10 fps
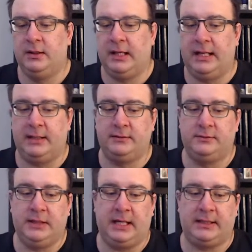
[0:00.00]

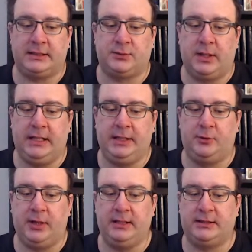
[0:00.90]
And yeah, that's why he
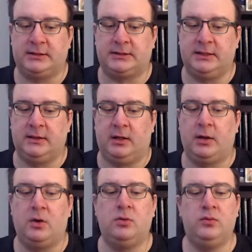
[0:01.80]
created the synod.
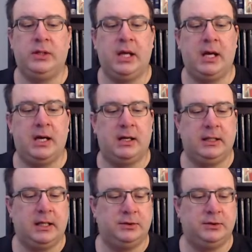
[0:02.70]
Oh yeah,